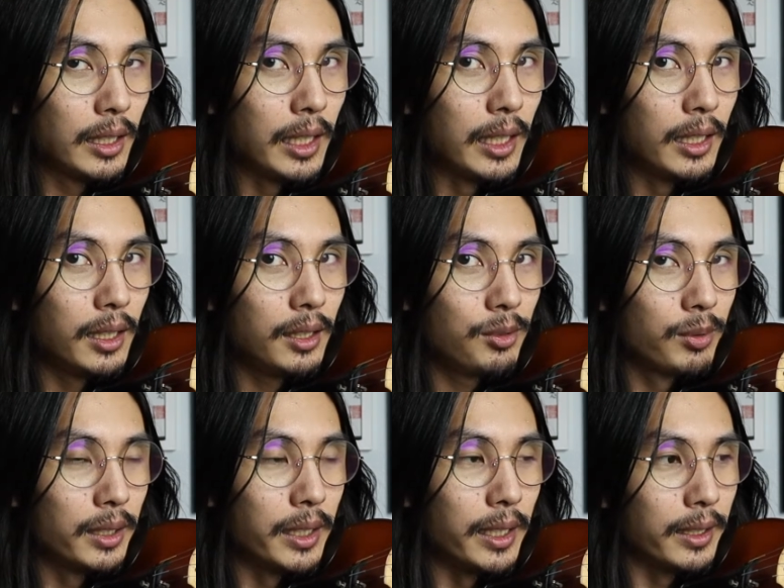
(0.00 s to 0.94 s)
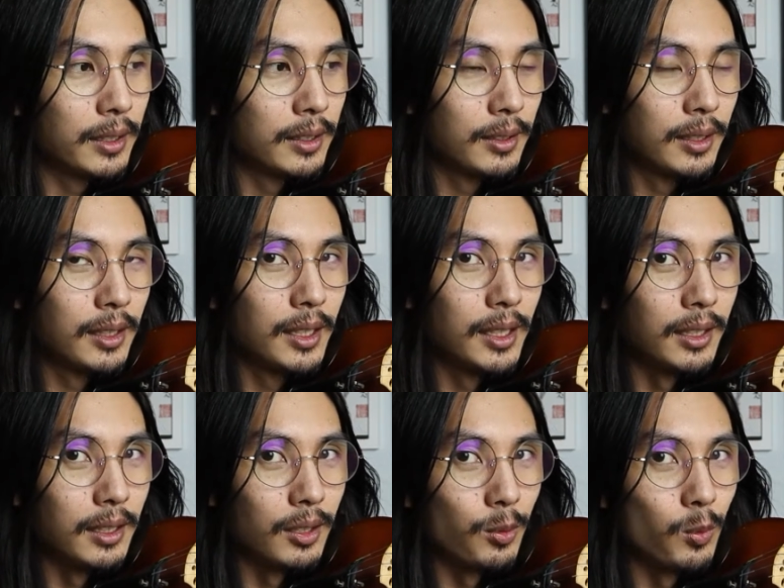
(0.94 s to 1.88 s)
and relax. And
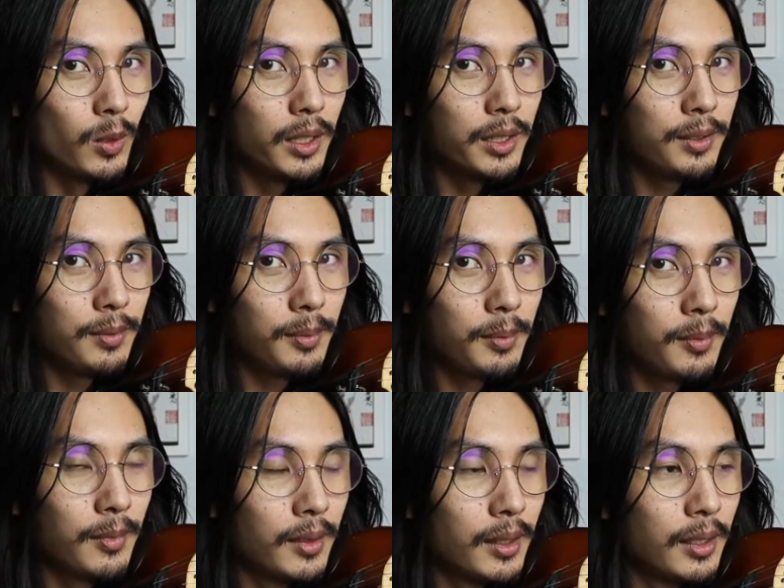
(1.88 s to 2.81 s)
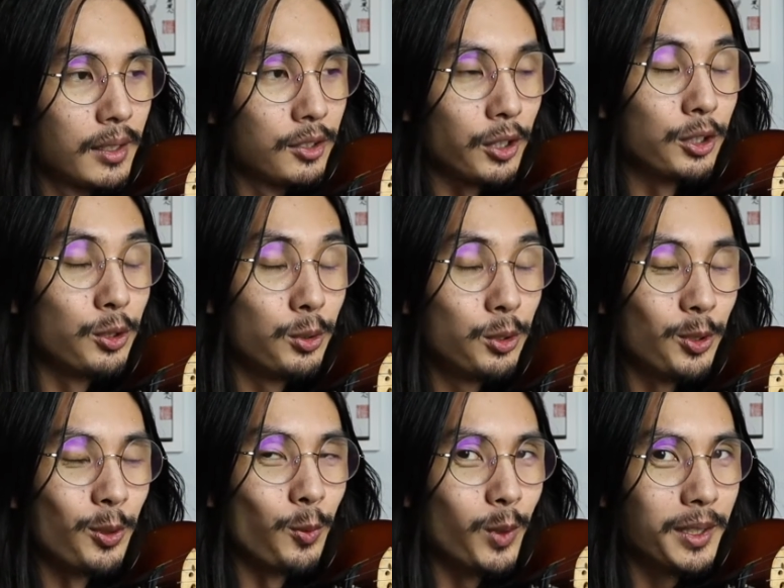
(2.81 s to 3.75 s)
then the 2 to a
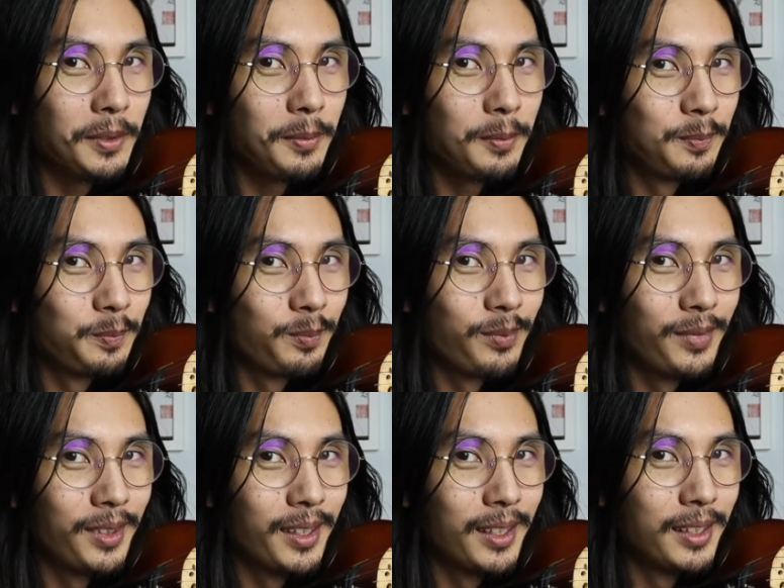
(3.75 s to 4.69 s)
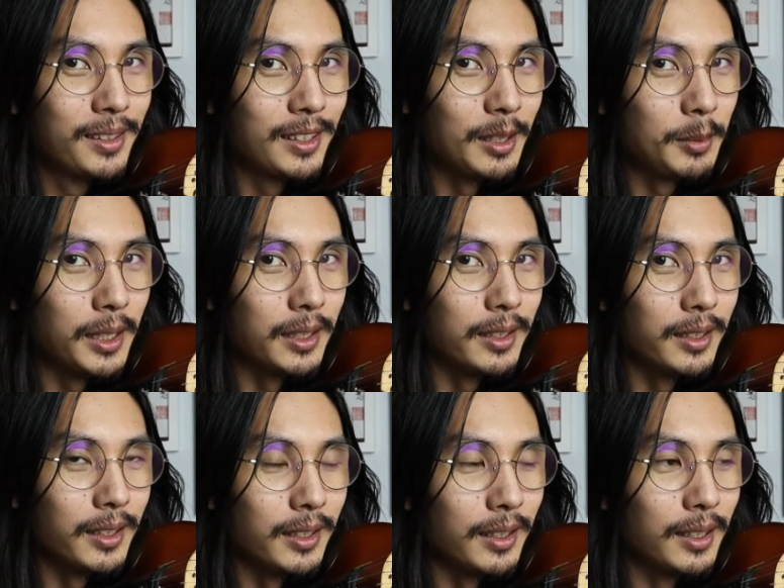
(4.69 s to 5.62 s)
1, same
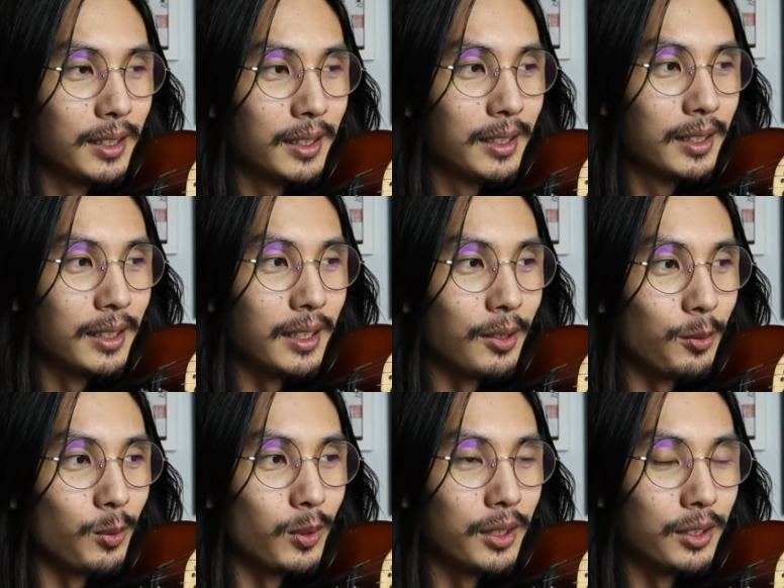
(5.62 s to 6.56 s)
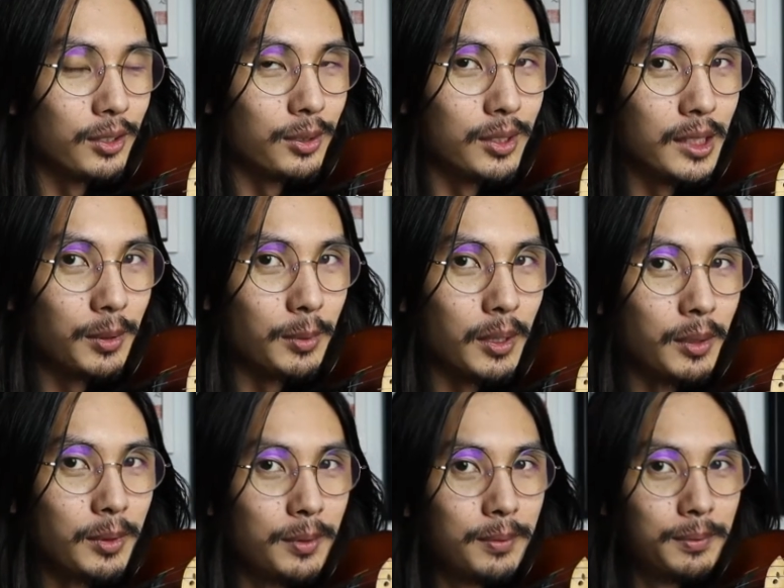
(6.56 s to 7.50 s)
idea, and then 1 to 0.
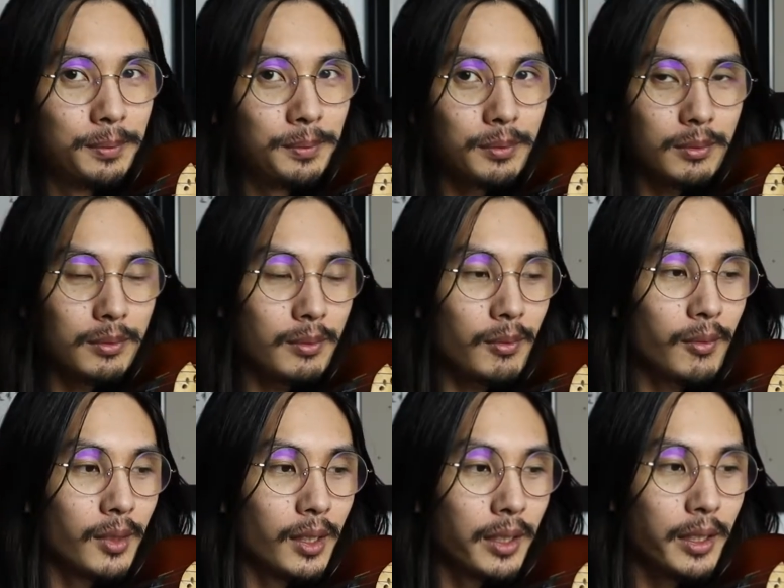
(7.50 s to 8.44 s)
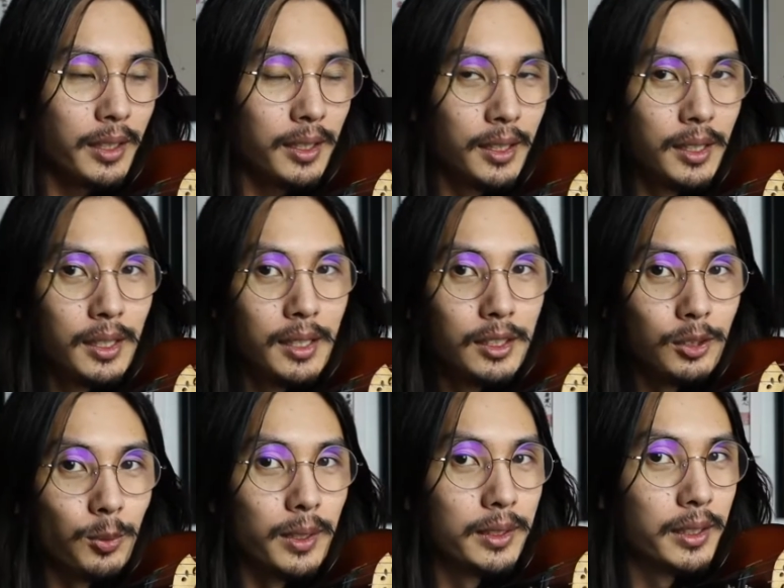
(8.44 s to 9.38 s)
Okay, so
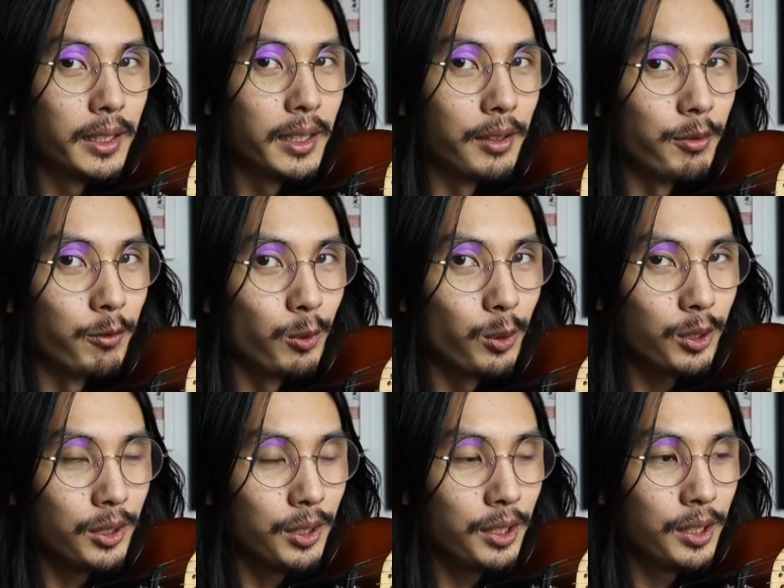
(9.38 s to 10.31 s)
once again, 4